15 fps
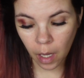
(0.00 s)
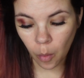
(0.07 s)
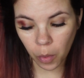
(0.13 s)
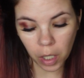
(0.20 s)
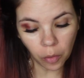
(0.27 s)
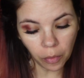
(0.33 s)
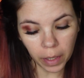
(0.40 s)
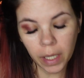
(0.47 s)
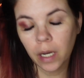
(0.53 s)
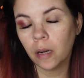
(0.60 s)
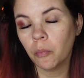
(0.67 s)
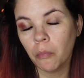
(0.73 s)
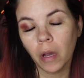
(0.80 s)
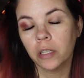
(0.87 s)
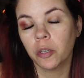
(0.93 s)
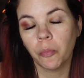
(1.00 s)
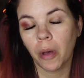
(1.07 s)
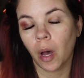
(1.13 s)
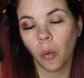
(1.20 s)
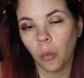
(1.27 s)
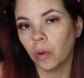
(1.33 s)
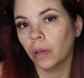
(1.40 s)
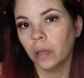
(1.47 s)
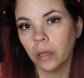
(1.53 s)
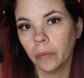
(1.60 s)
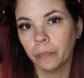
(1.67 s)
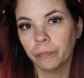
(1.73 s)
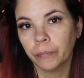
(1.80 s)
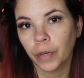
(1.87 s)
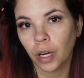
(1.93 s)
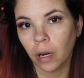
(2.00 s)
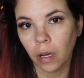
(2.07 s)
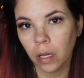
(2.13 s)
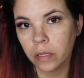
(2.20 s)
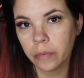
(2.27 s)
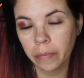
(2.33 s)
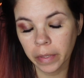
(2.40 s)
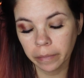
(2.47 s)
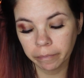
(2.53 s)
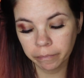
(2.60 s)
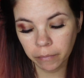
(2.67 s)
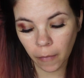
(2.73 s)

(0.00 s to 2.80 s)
We don't hear much about William, her husband.